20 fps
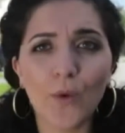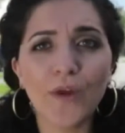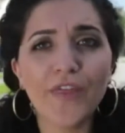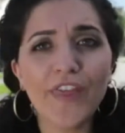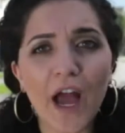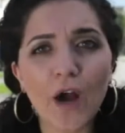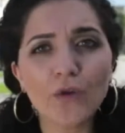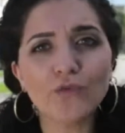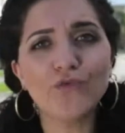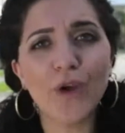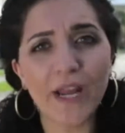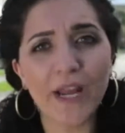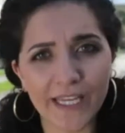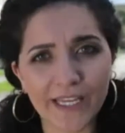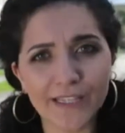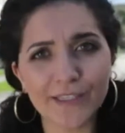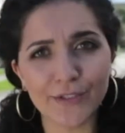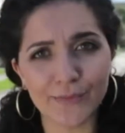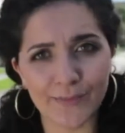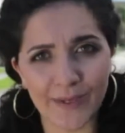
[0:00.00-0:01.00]
Without
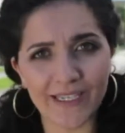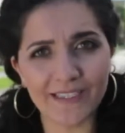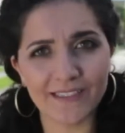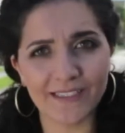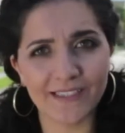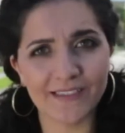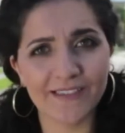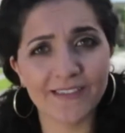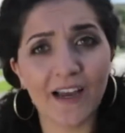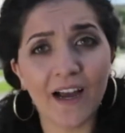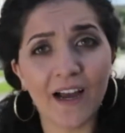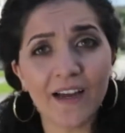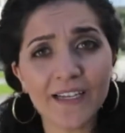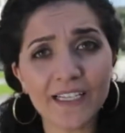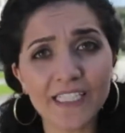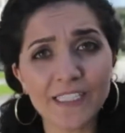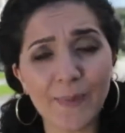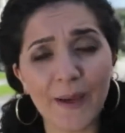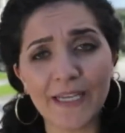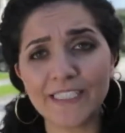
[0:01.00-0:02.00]
regular maintenance,
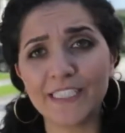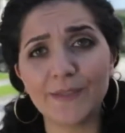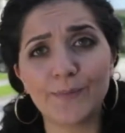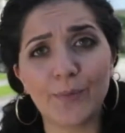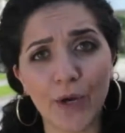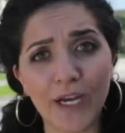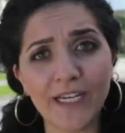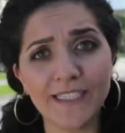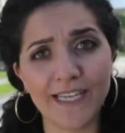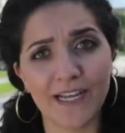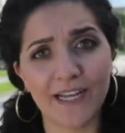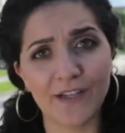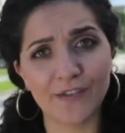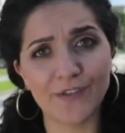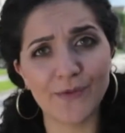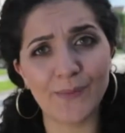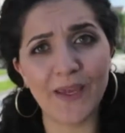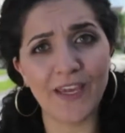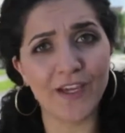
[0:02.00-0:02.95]
unexpected breakdowns